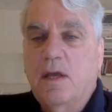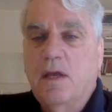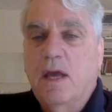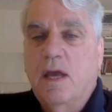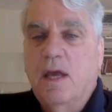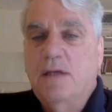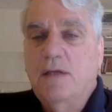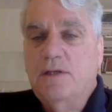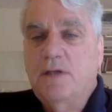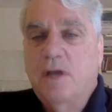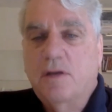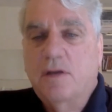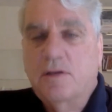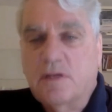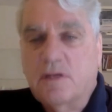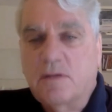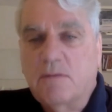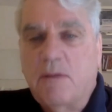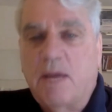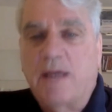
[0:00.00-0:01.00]

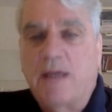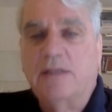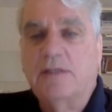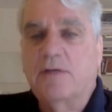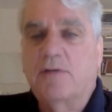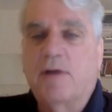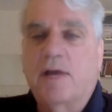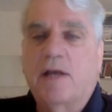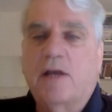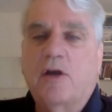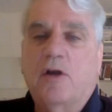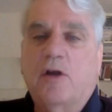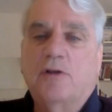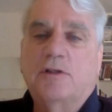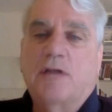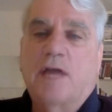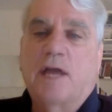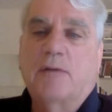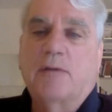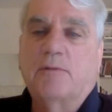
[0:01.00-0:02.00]
NGOs can make direct
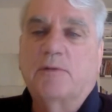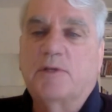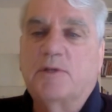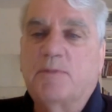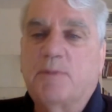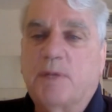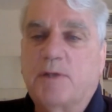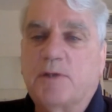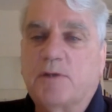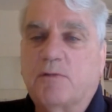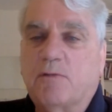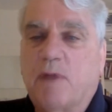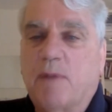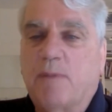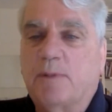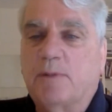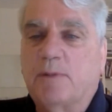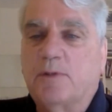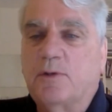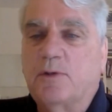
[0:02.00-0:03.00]
contact with special
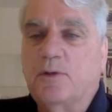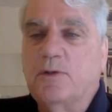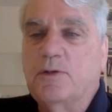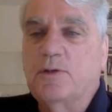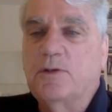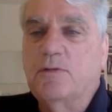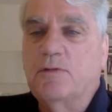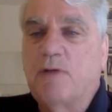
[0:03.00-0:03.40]
rapporteurs to